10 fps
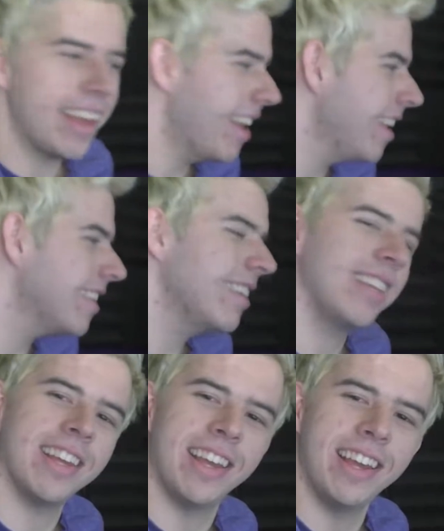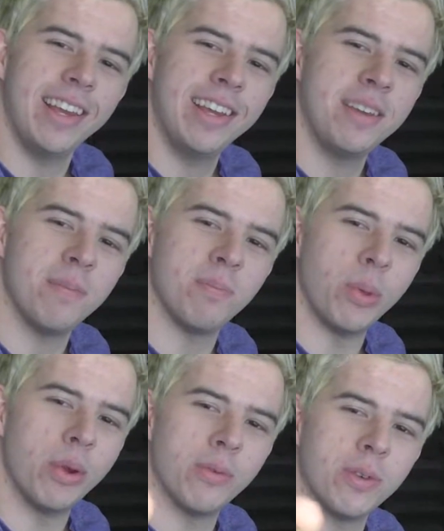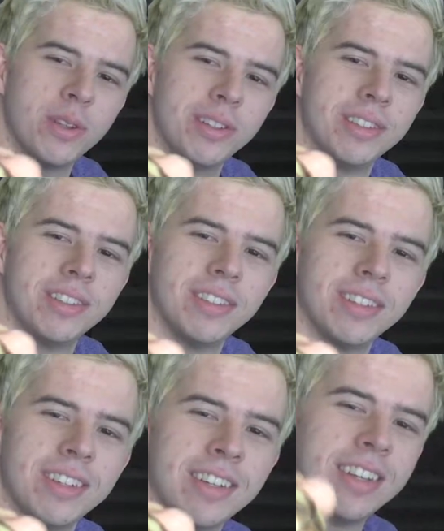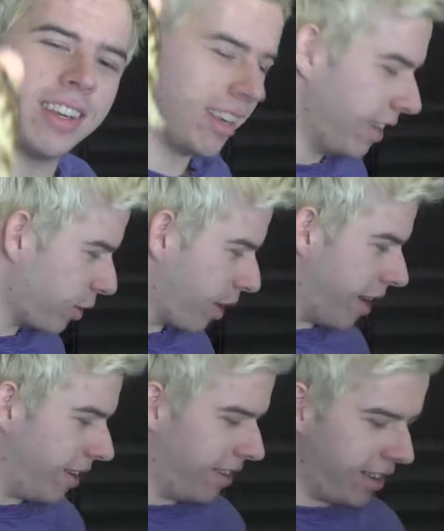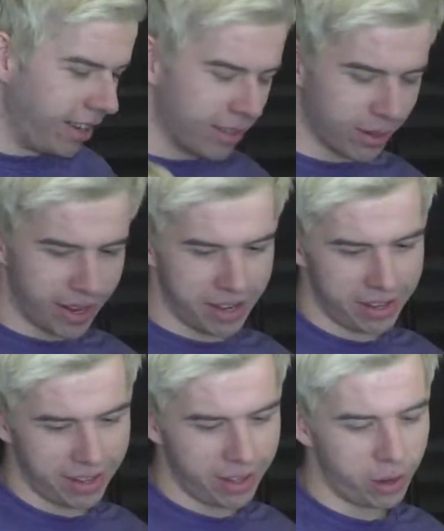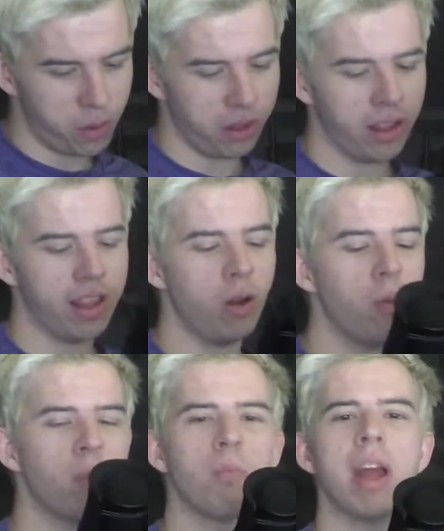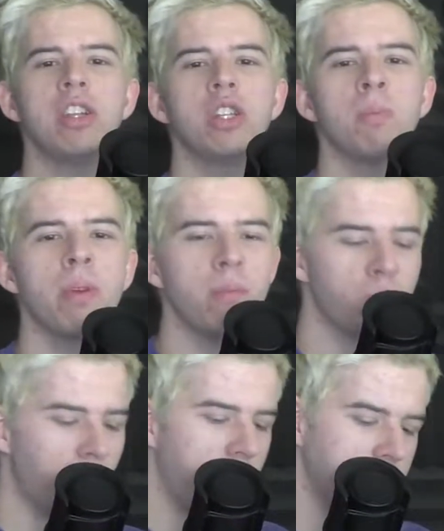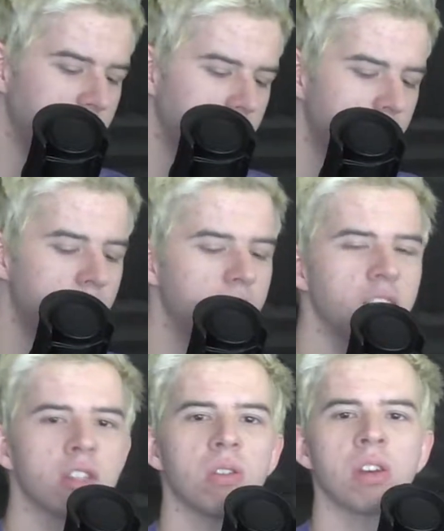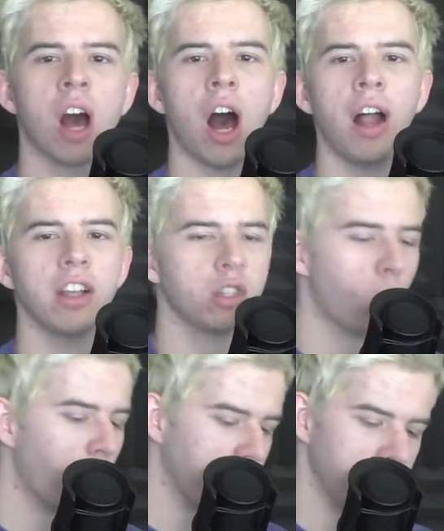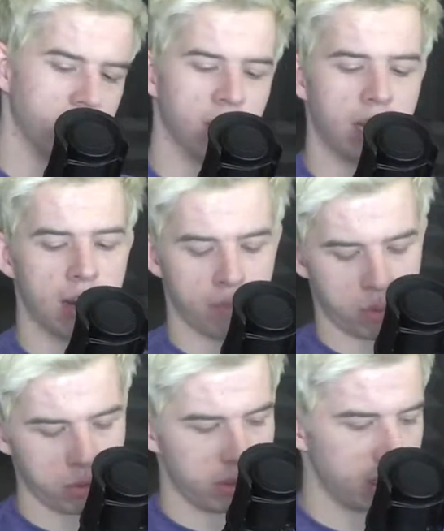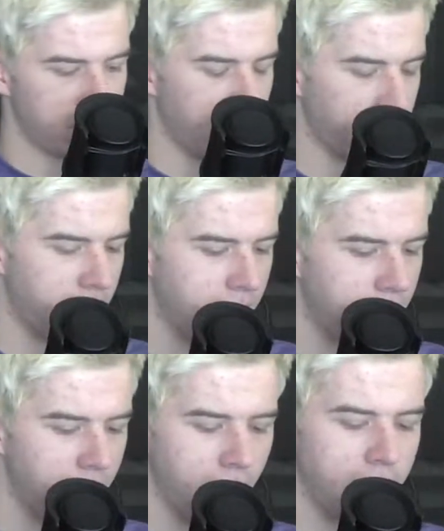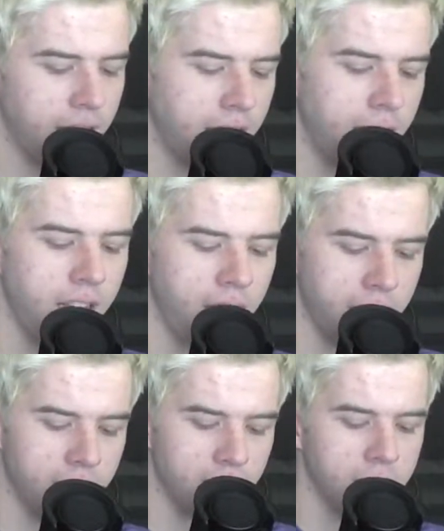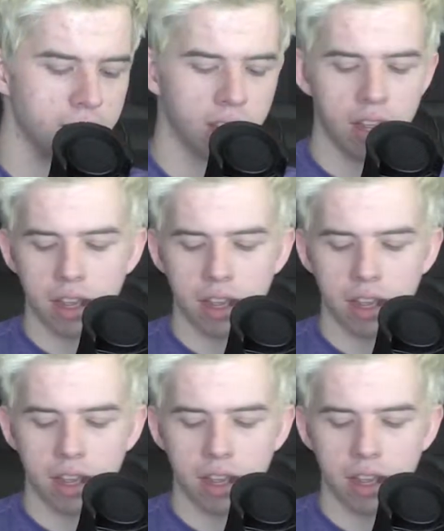Isn't he beautiful? He's great. He's great. Little Benjamin Buttons. He's a sulcata tortoise. I need to pull this down. And he is